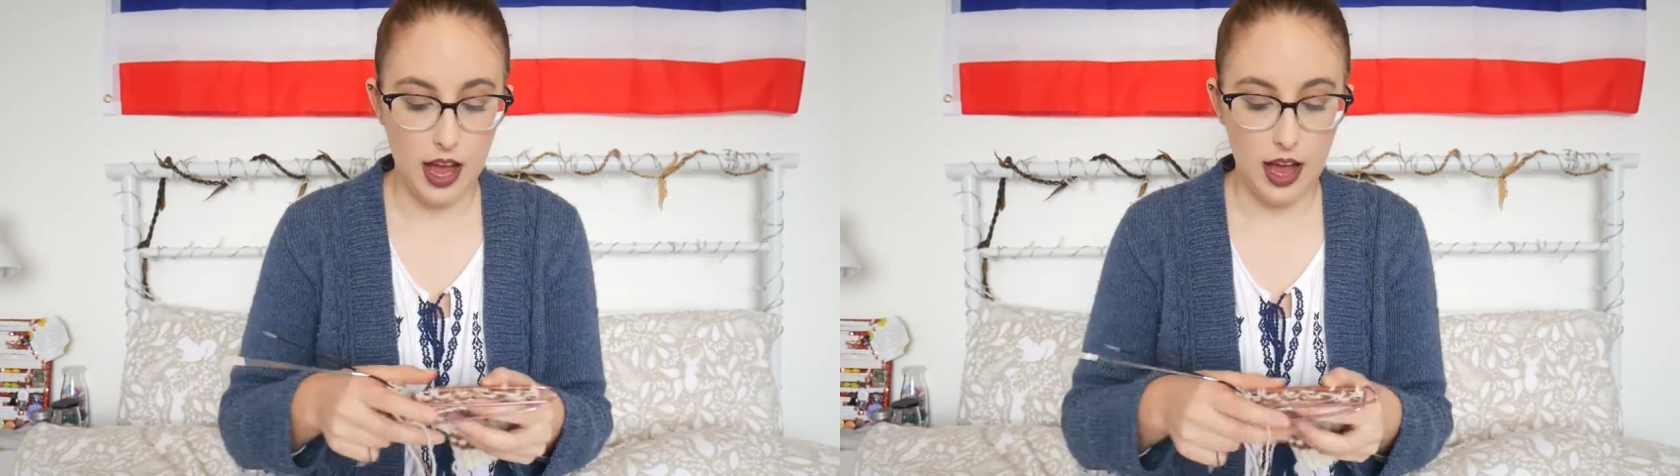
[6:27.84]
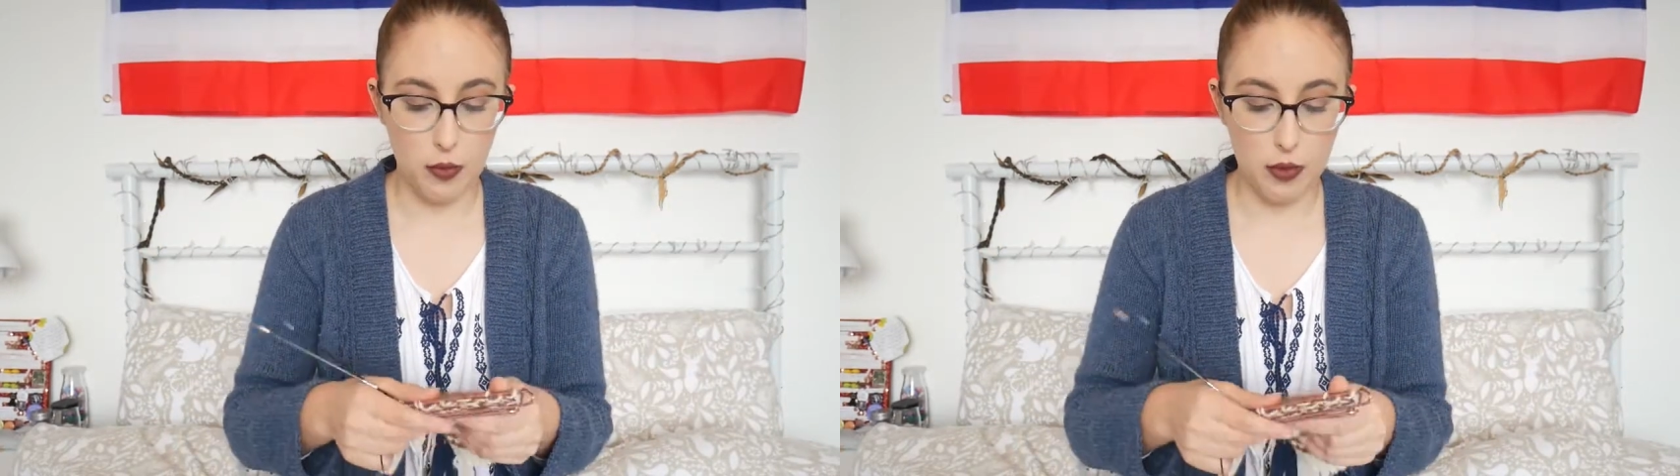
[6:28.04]

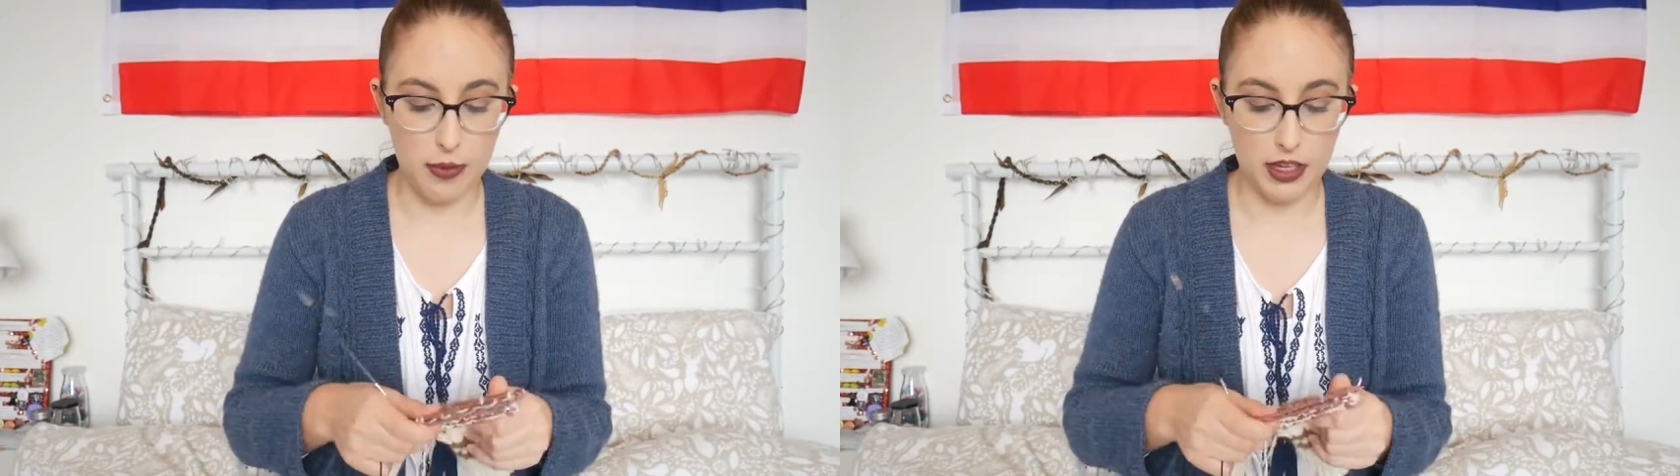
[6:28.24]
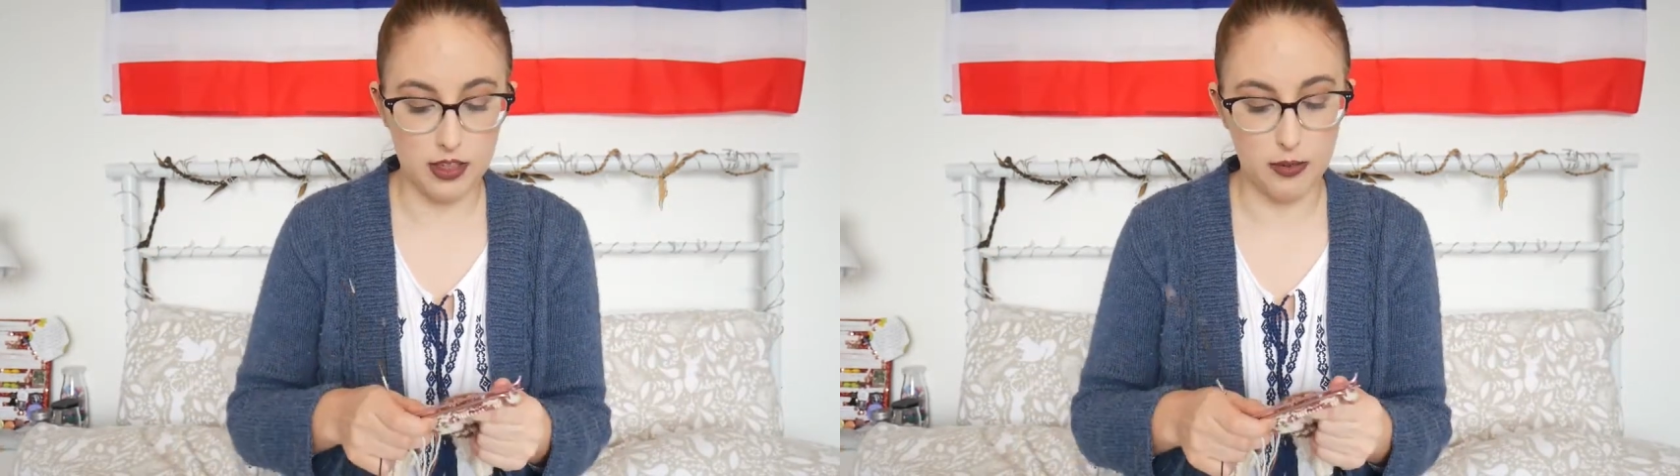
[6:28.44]
and would
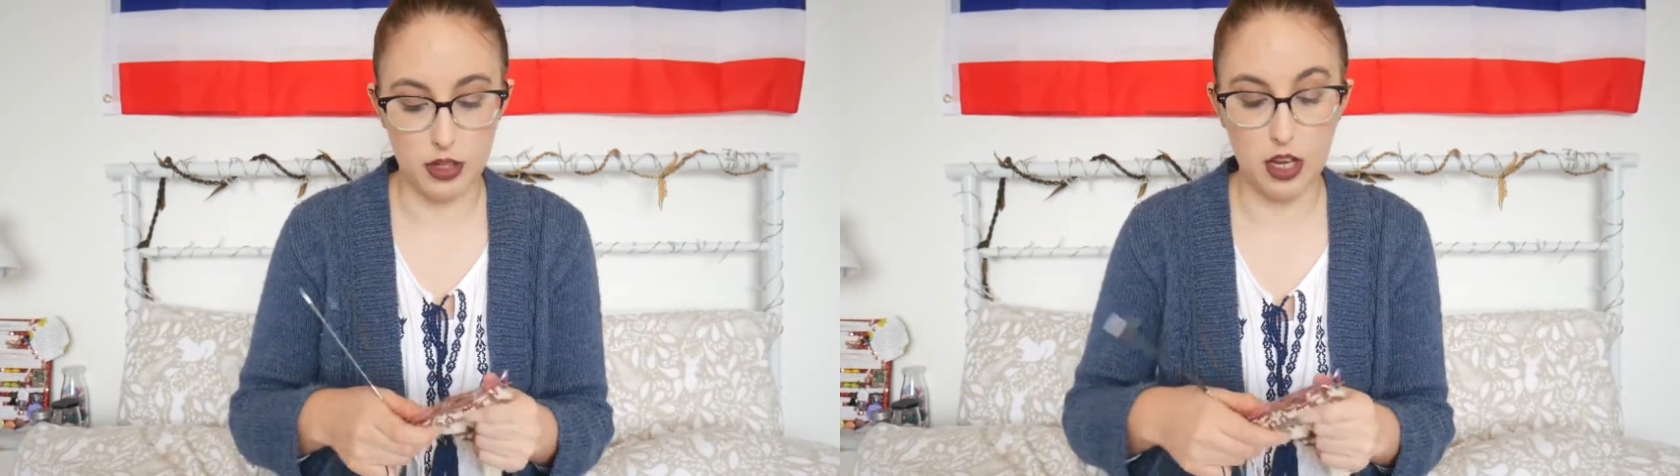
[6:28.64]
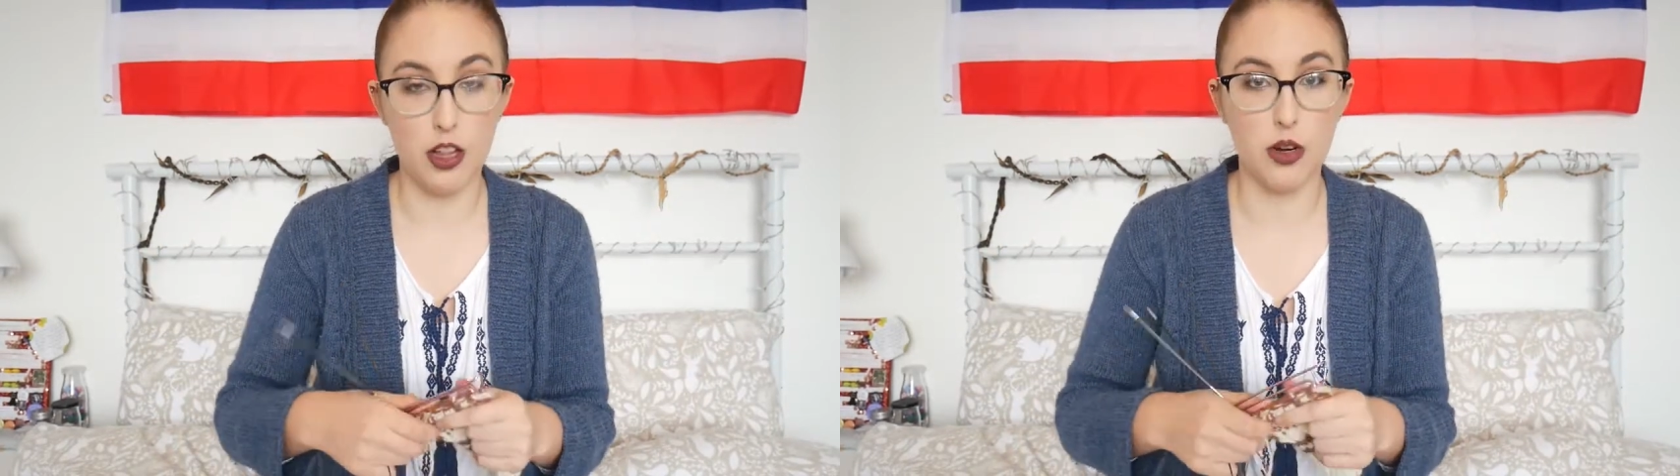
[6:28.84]
mess up
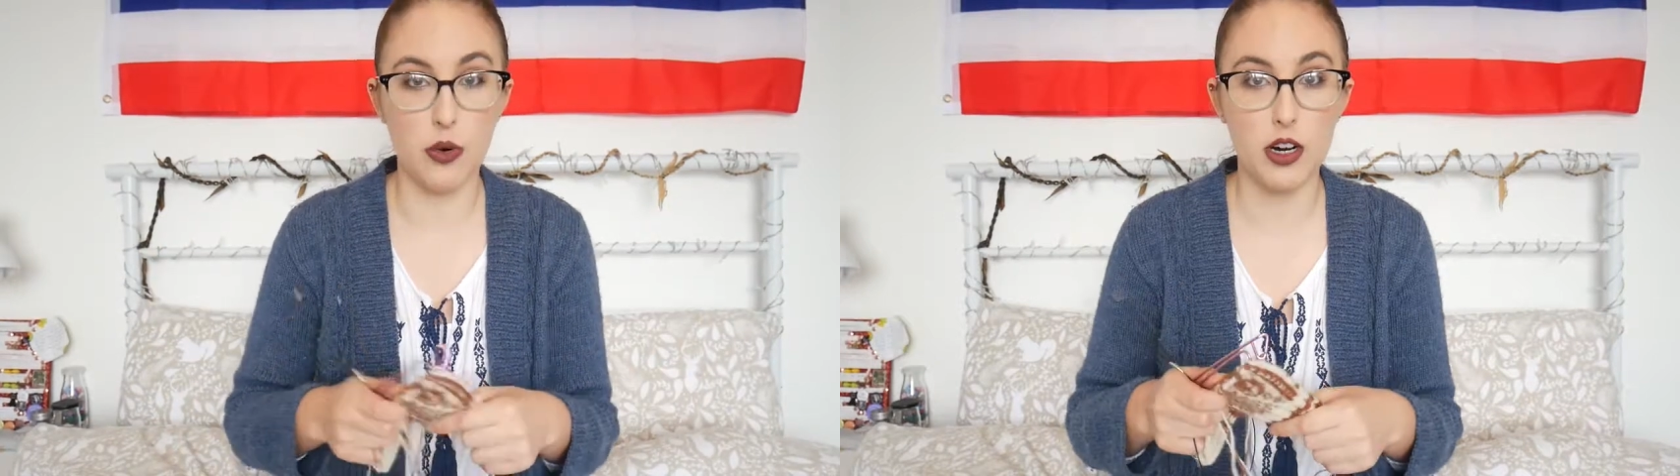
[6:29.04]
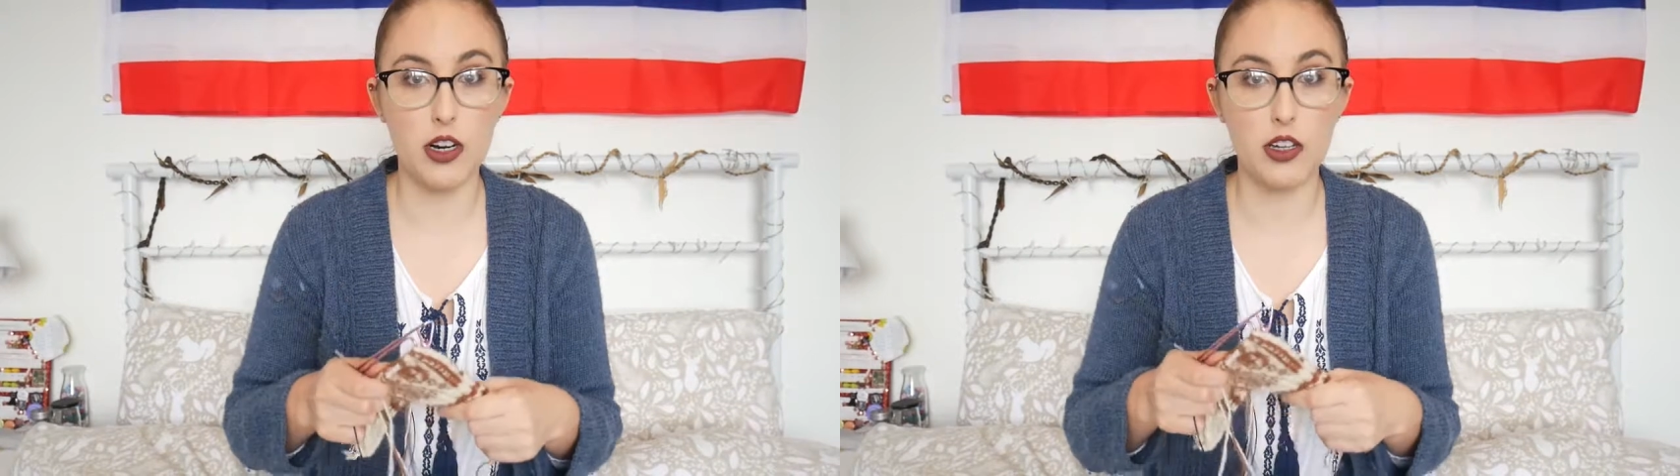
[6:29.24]
the color
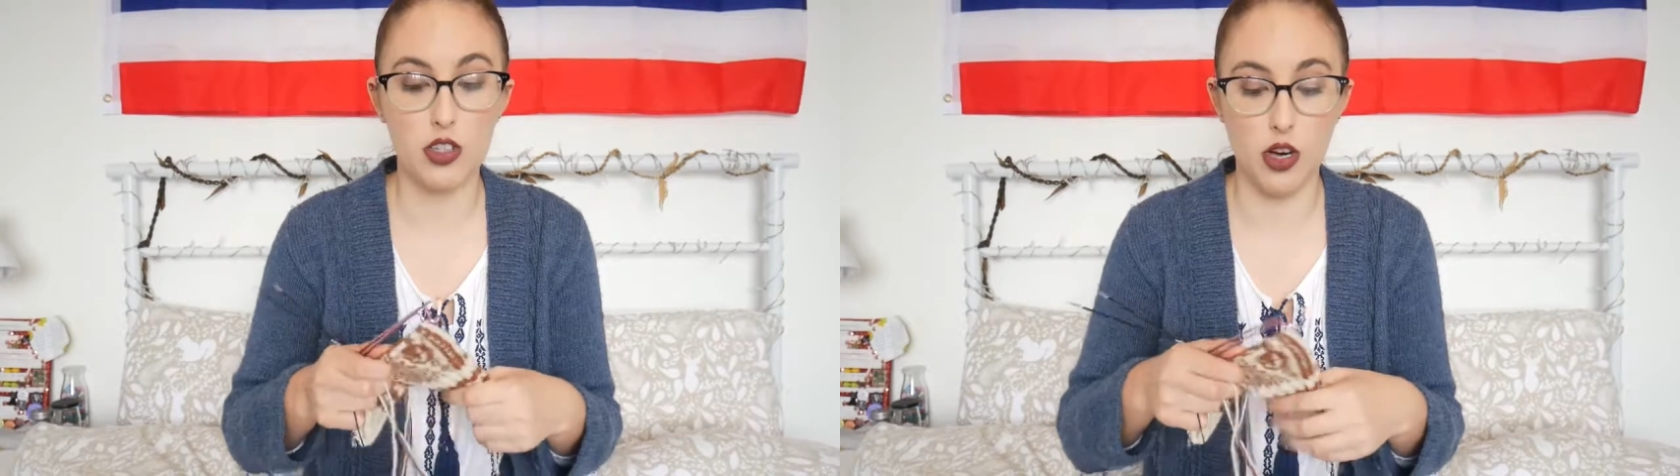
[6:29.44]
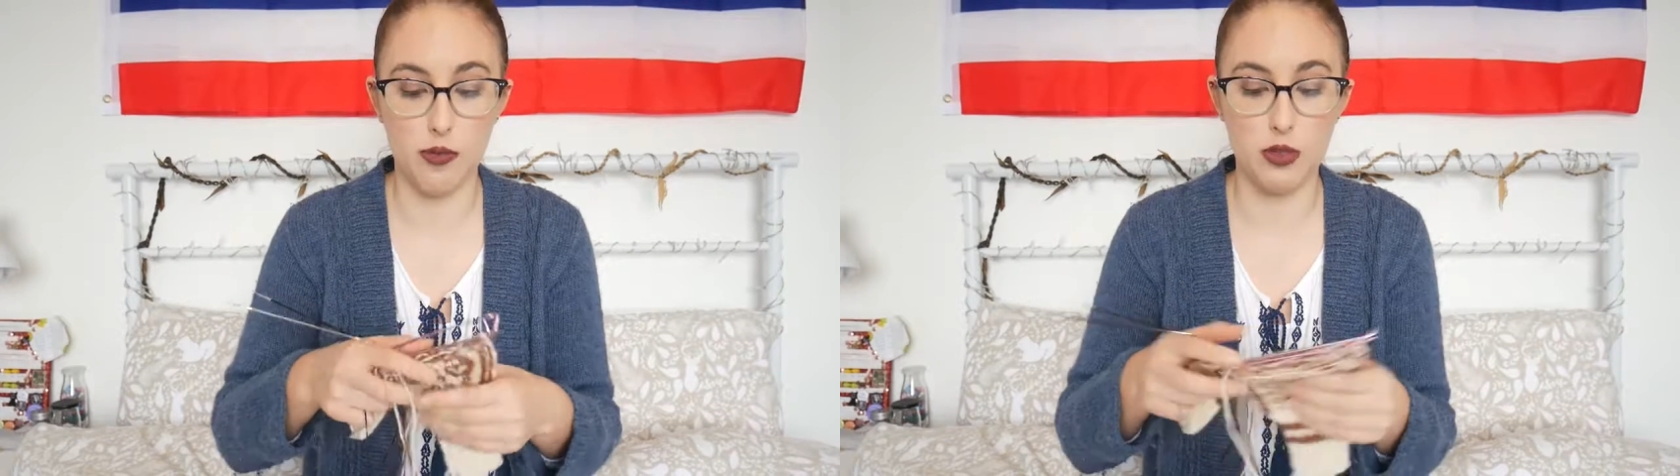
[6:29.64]
work,
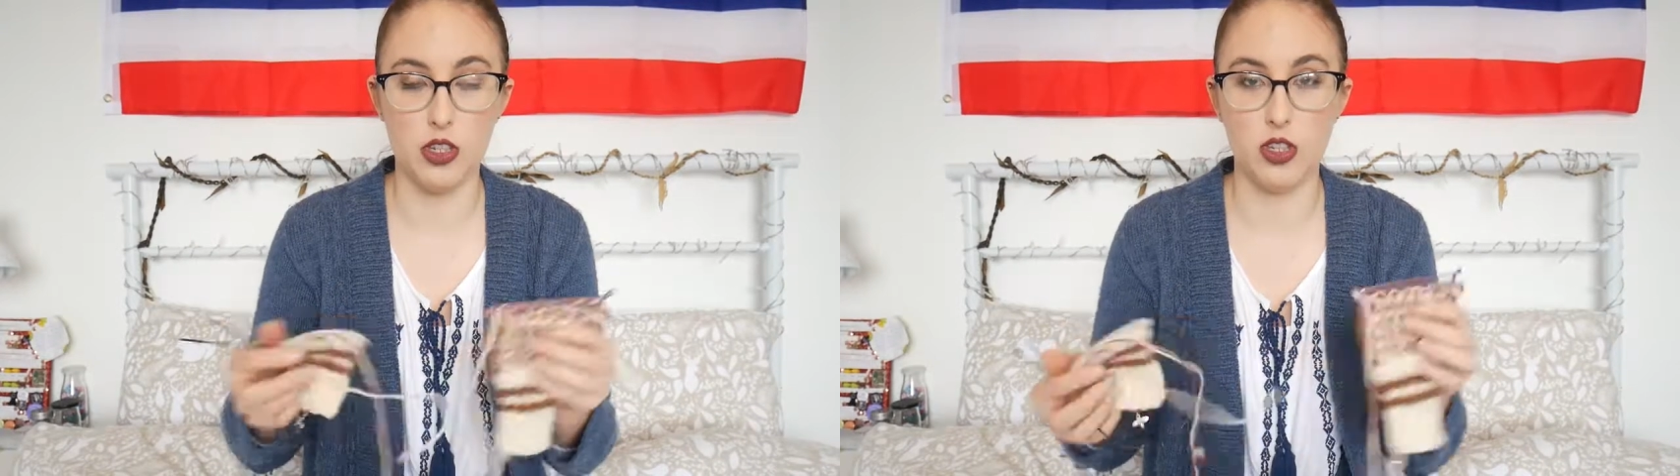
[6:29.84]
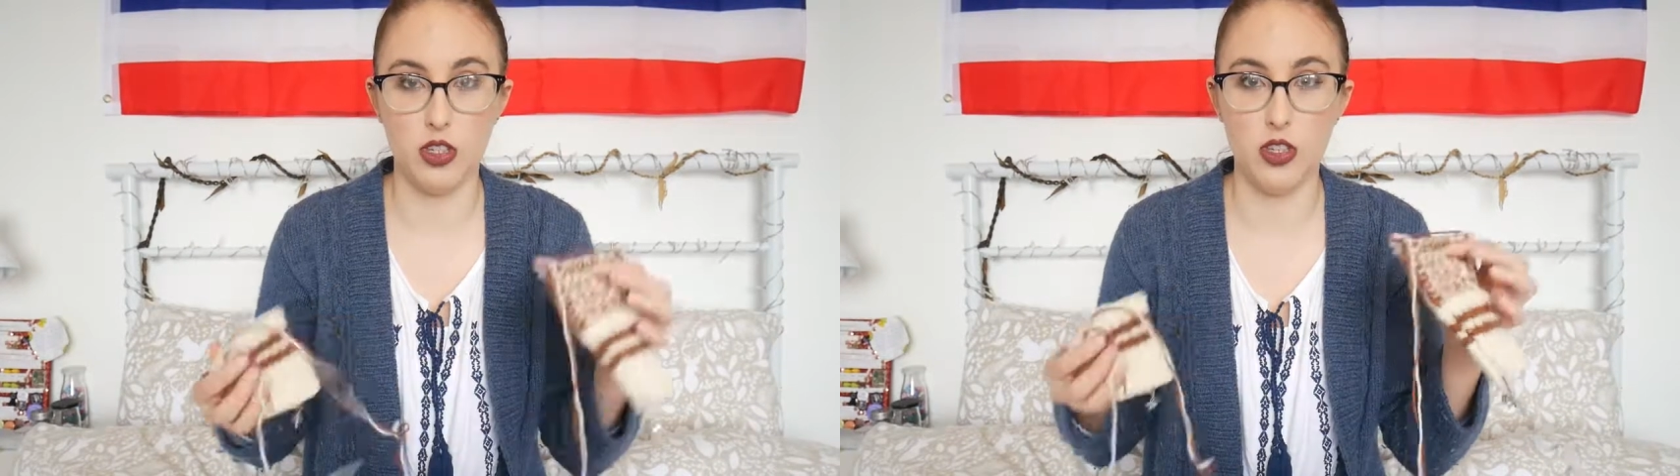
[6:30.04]
so I'm
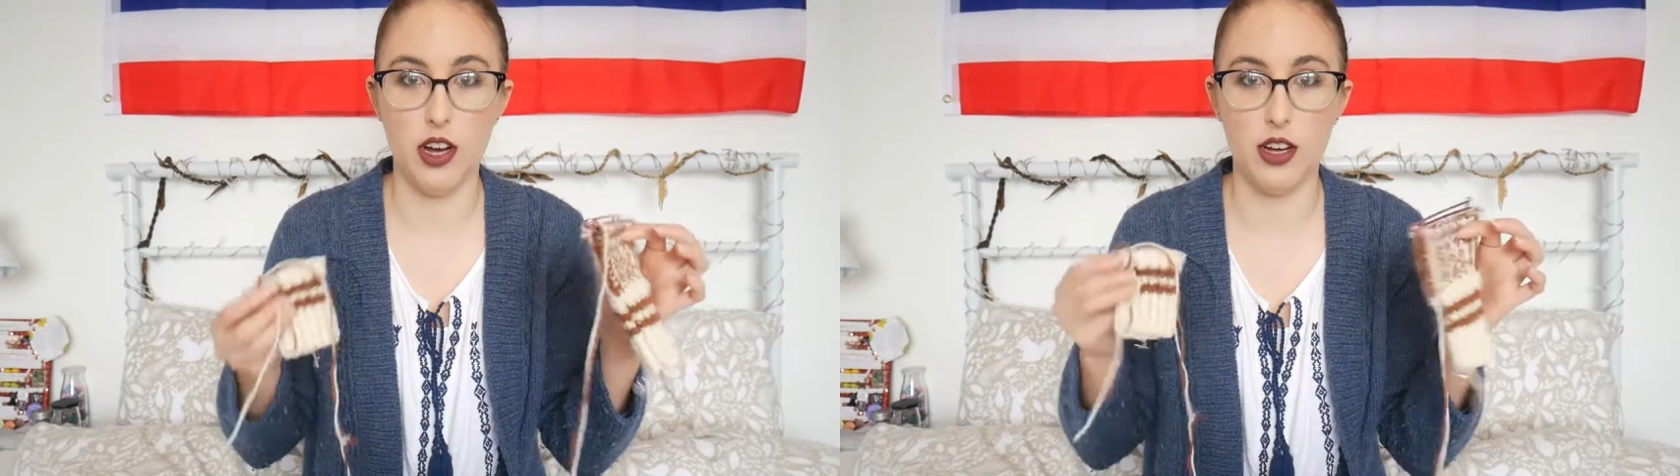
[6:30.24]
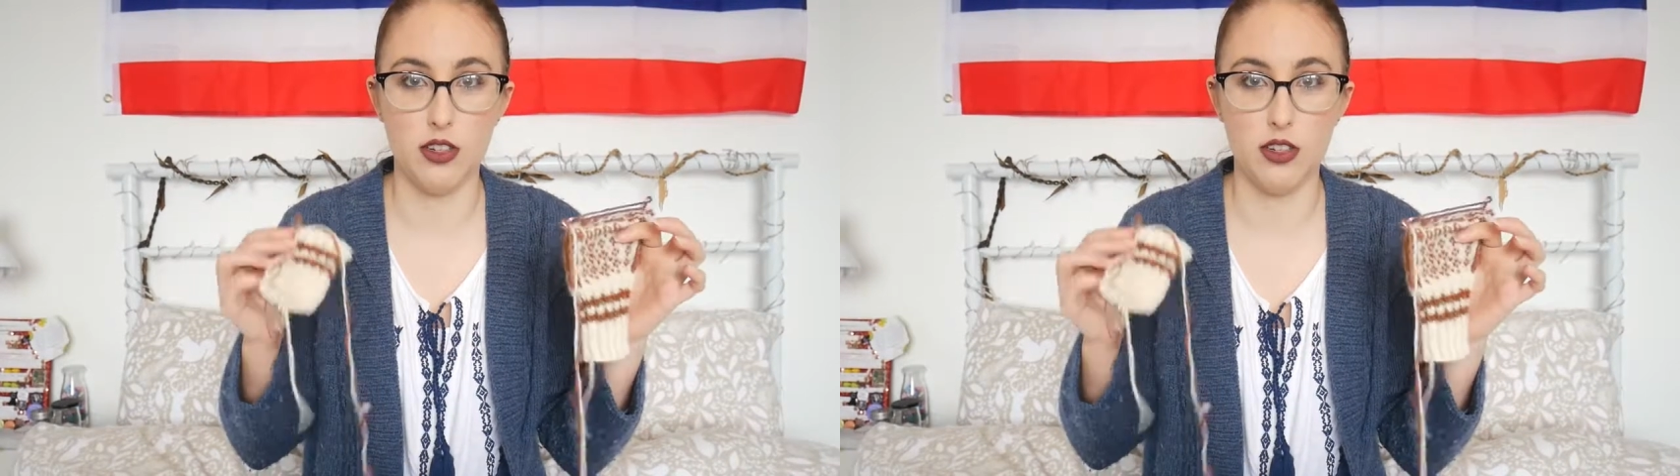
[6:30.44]
just